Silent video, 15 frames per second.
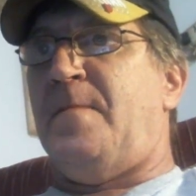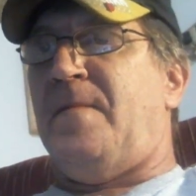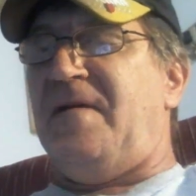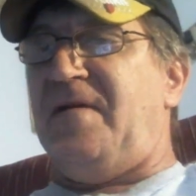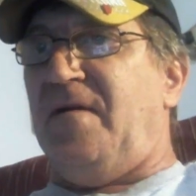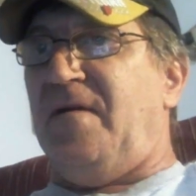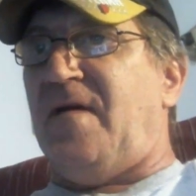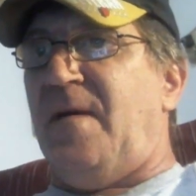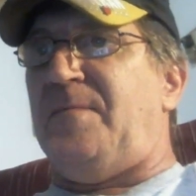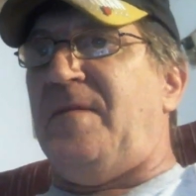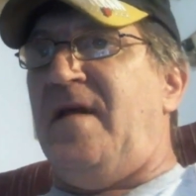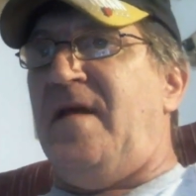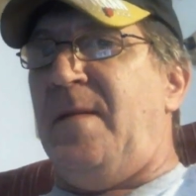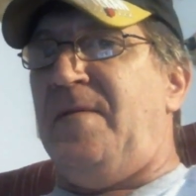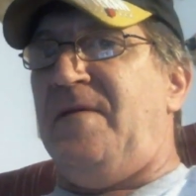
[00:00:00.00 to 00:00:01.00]
Please look up the
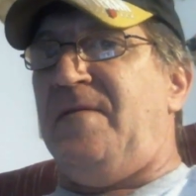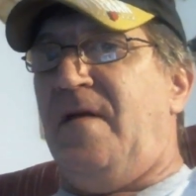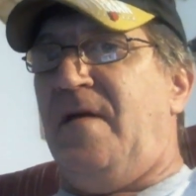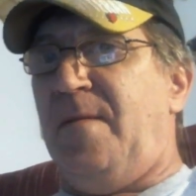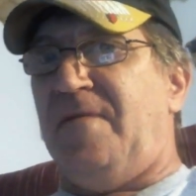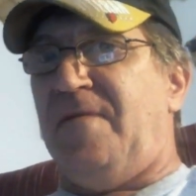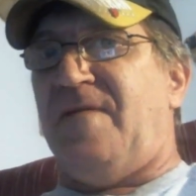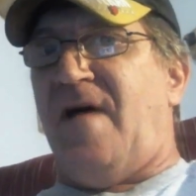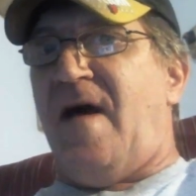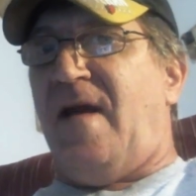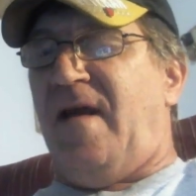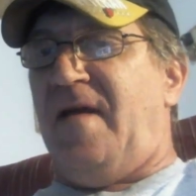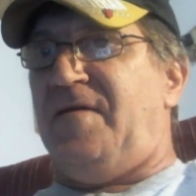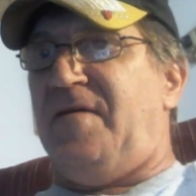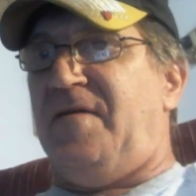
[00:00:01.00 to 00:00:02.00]
HIPAA
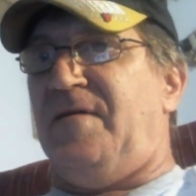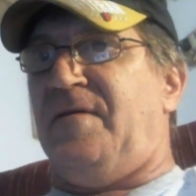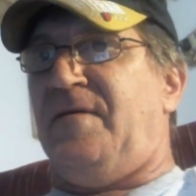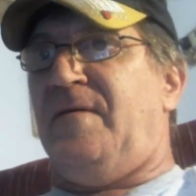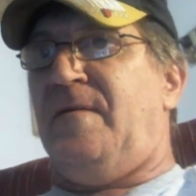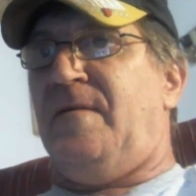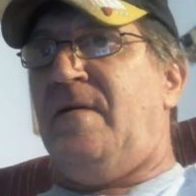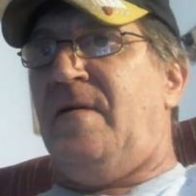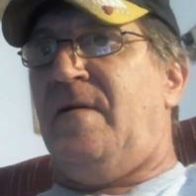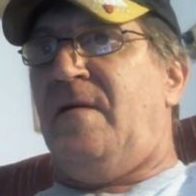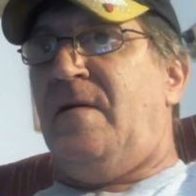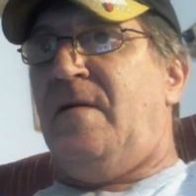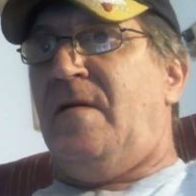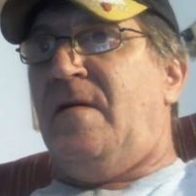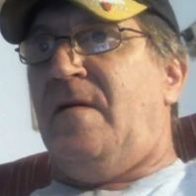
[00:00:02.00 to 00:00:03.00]
violations.
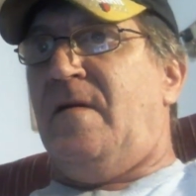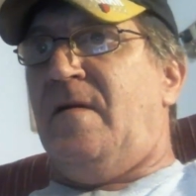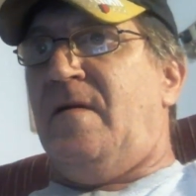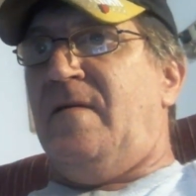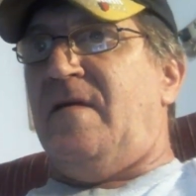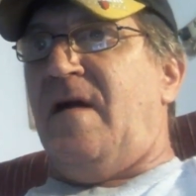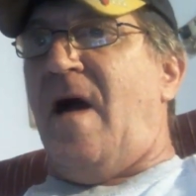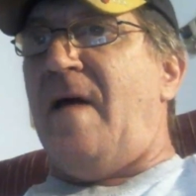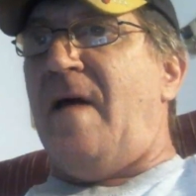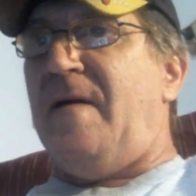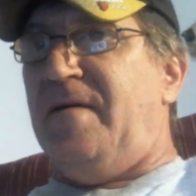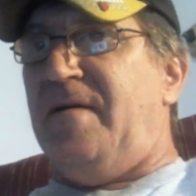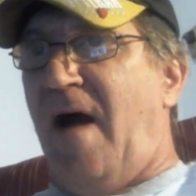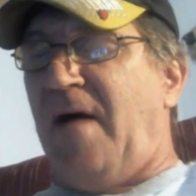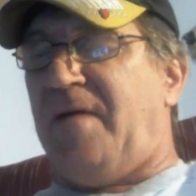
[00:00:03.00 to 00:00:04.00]
The
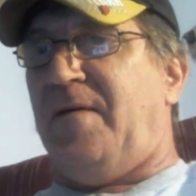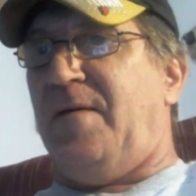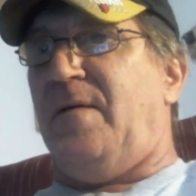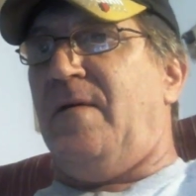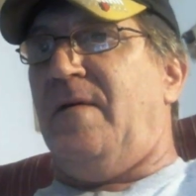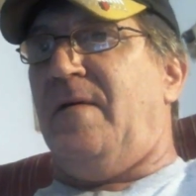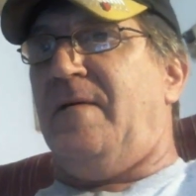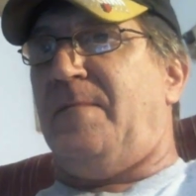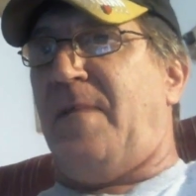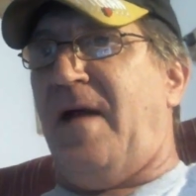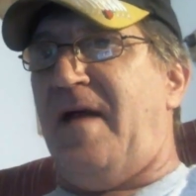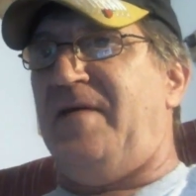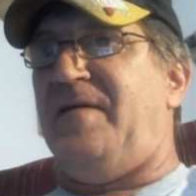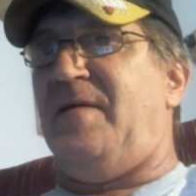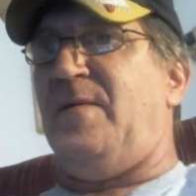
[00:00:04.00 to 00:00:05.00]

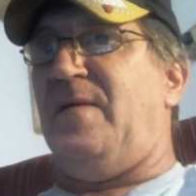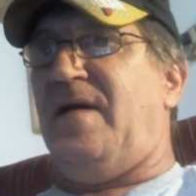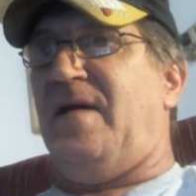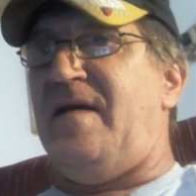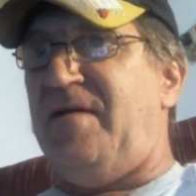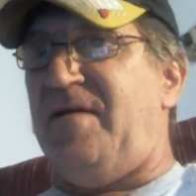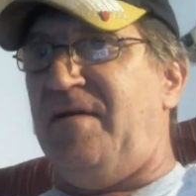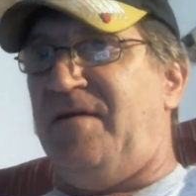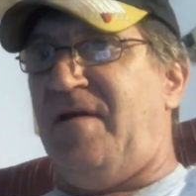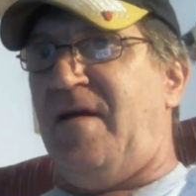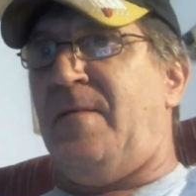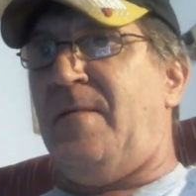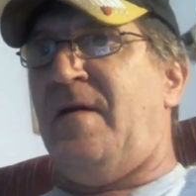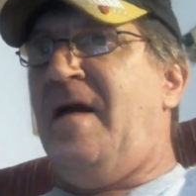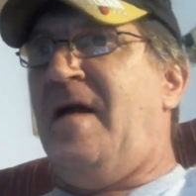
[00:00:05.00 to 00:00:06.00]
doctor-patient
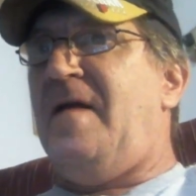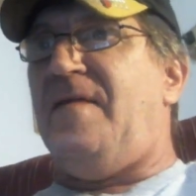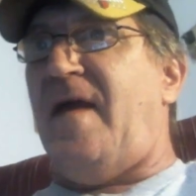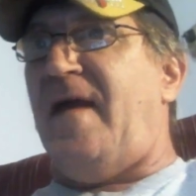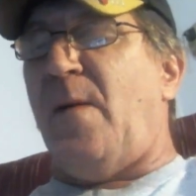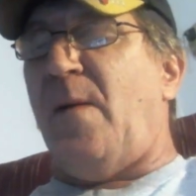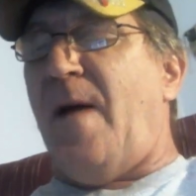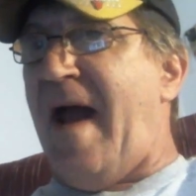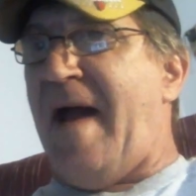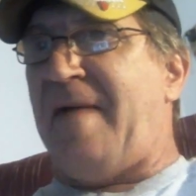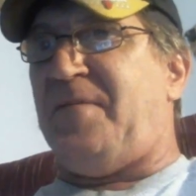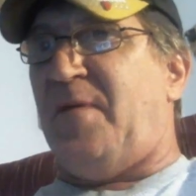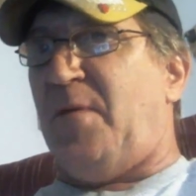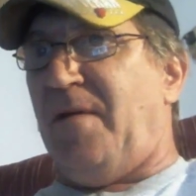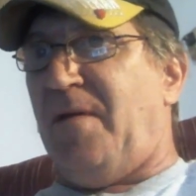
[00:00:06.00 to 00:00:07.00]
relationship. They don't
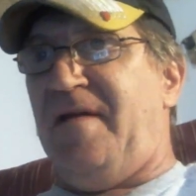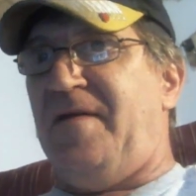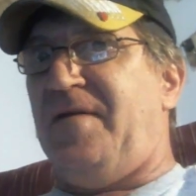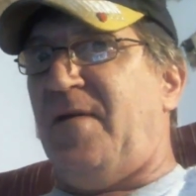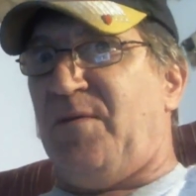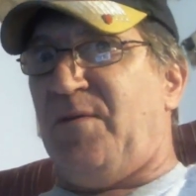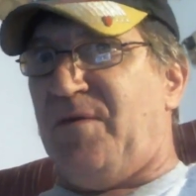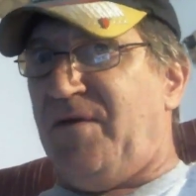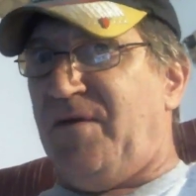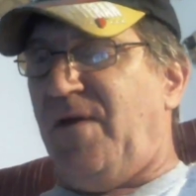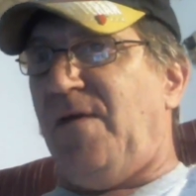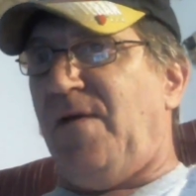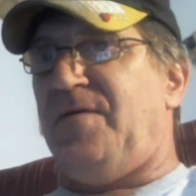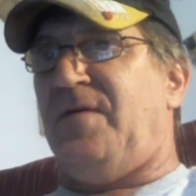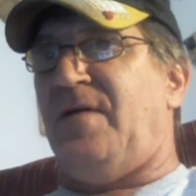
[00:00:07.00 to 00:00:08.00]
have to release those
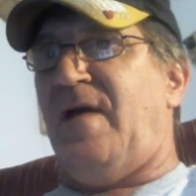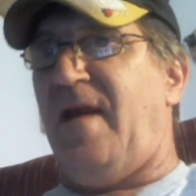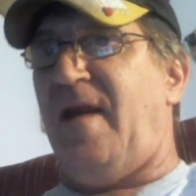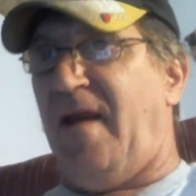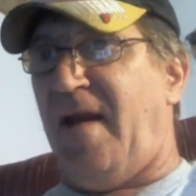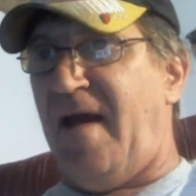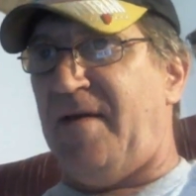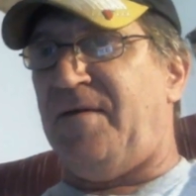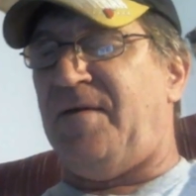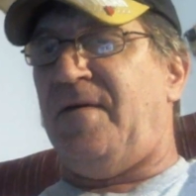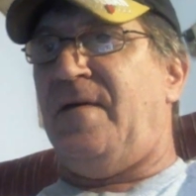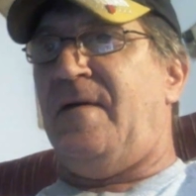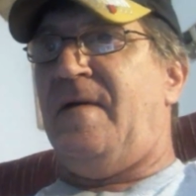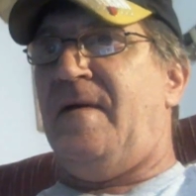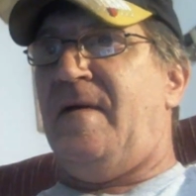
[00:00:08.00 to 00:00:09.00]
results unless
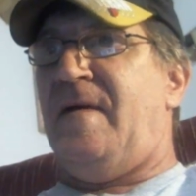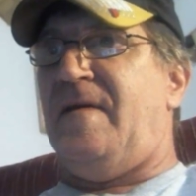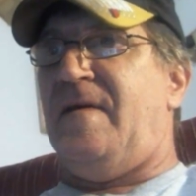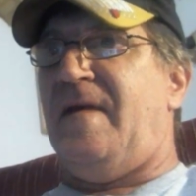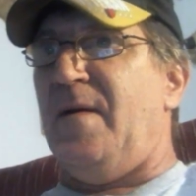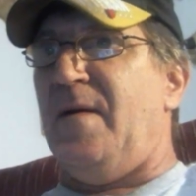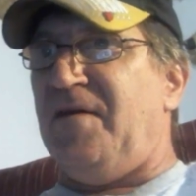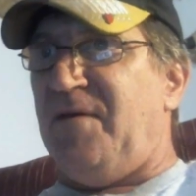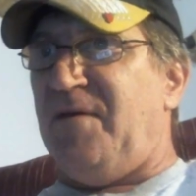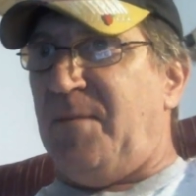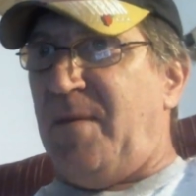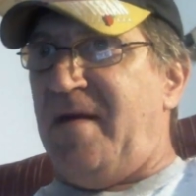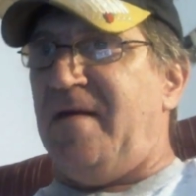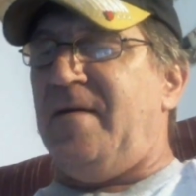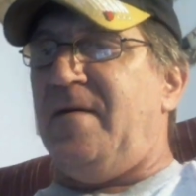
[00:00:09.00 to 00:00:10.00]
they are
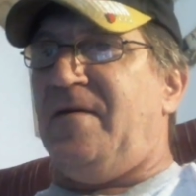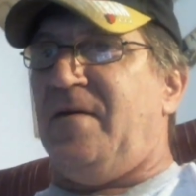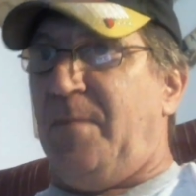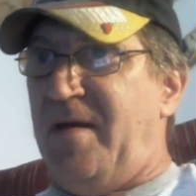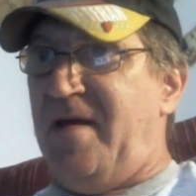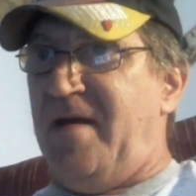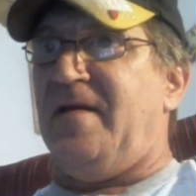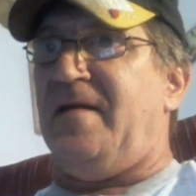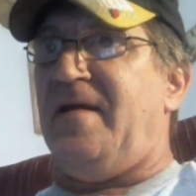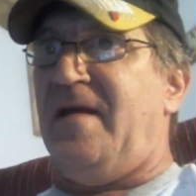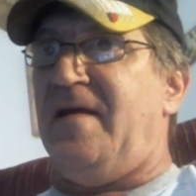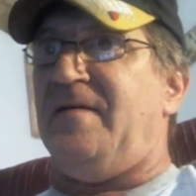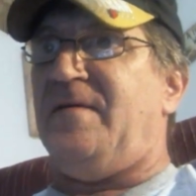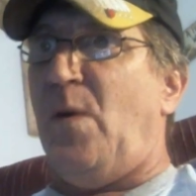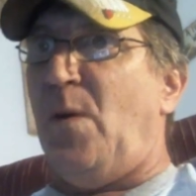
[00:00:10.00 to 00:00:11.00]
subpoenaed
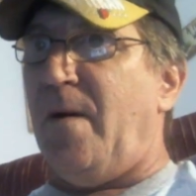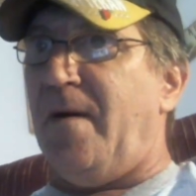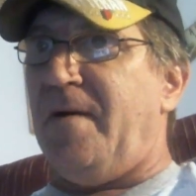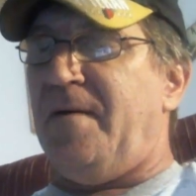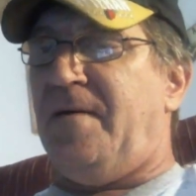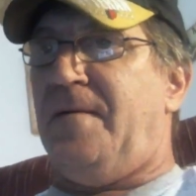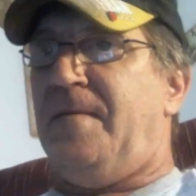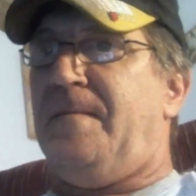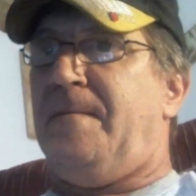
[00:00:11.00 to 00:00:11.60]
in court.